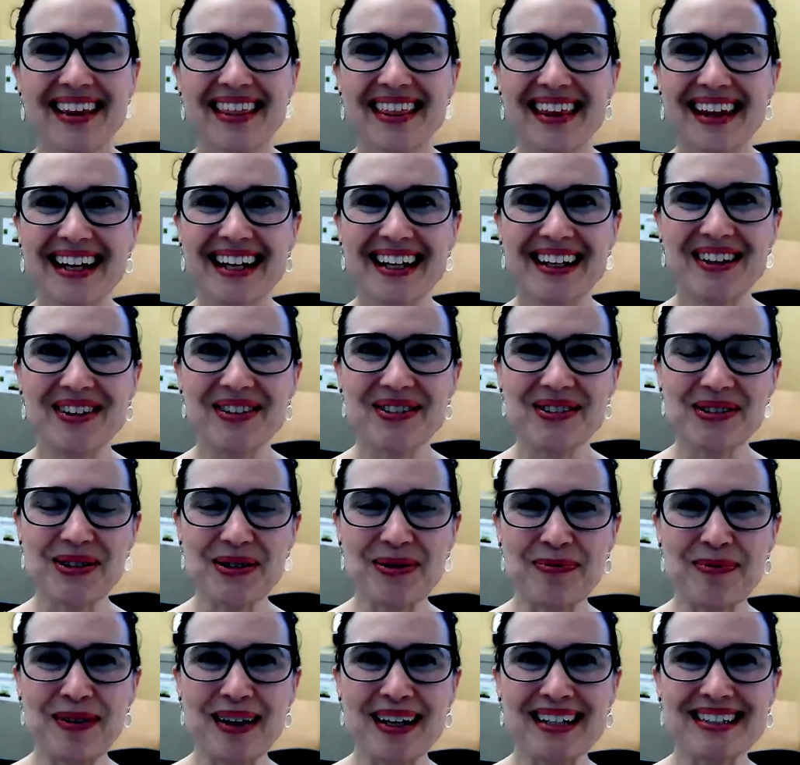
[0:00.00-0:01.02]
Thank you
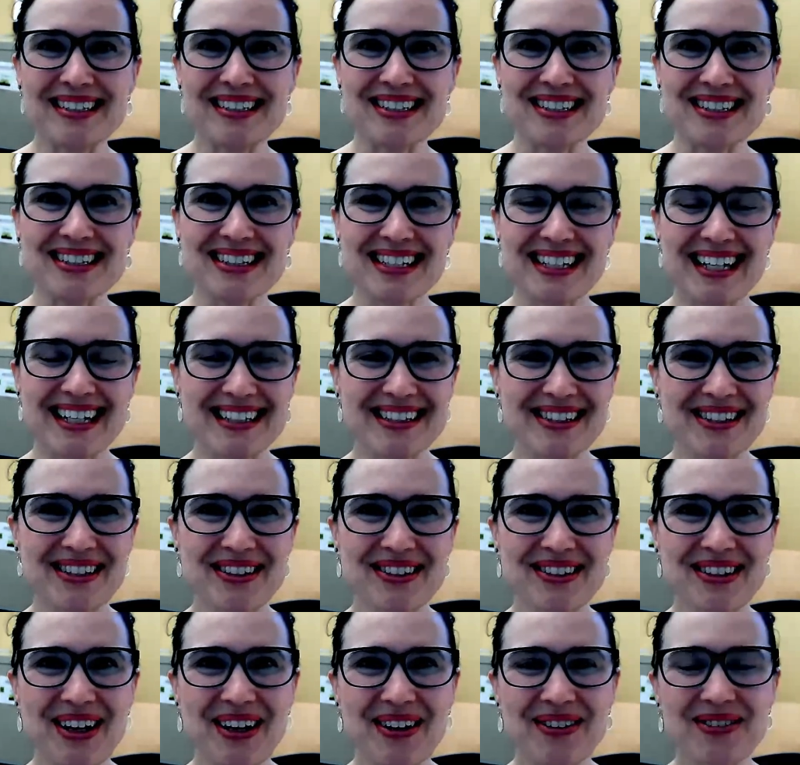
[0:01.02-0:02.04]
so much. It's nice
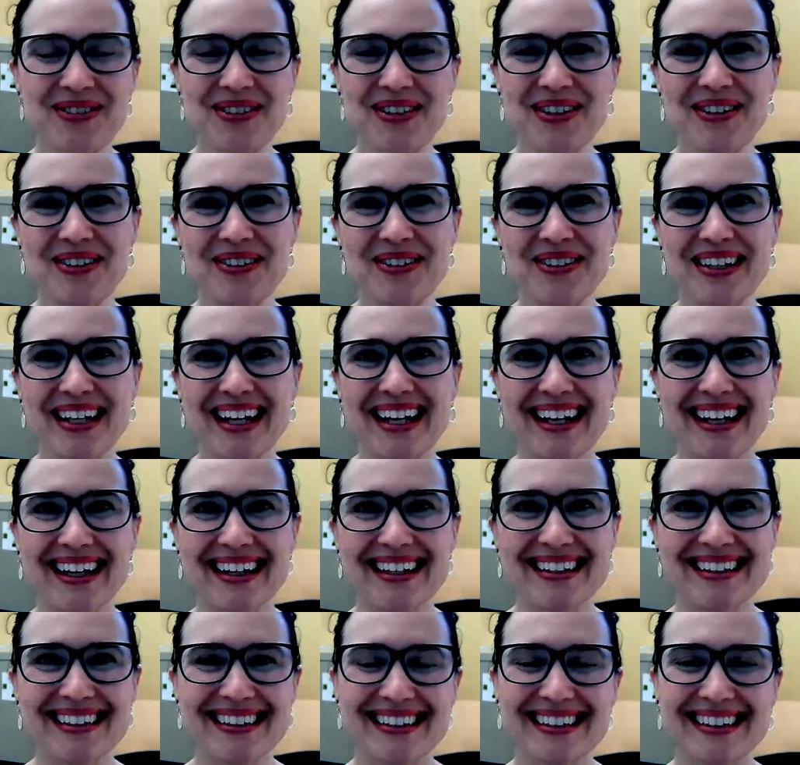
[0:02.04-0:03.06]
to talk with you
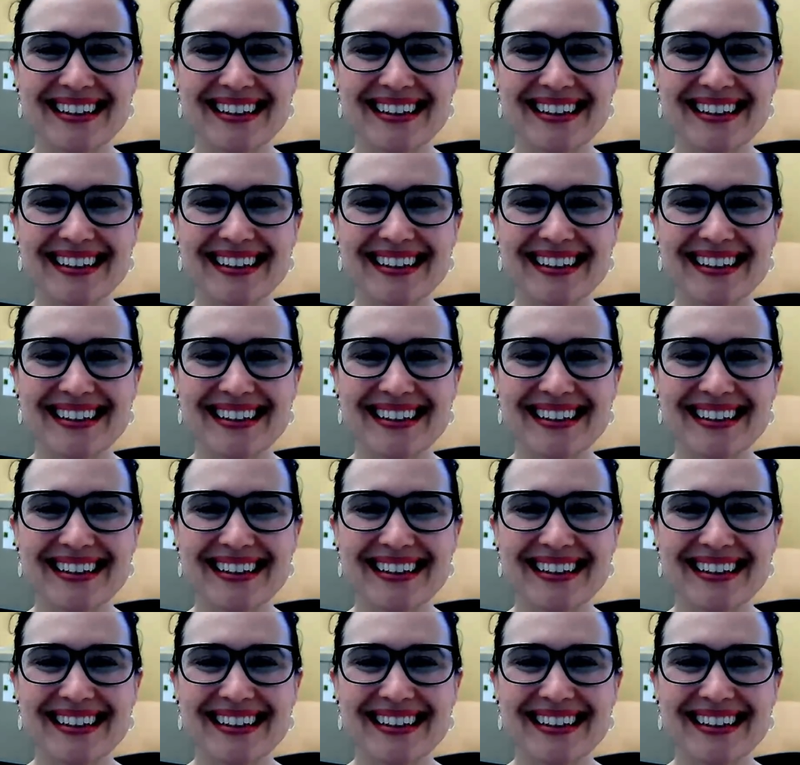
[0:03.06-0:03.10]
again.